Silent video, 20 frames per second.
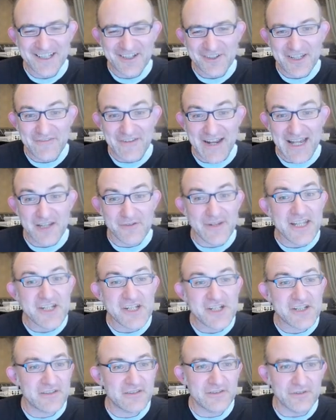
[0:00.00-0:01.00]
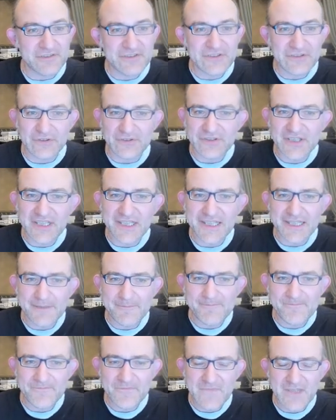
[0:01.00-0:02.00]
evaluation, not
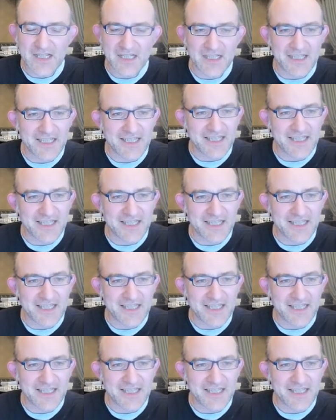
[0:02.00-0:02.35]
on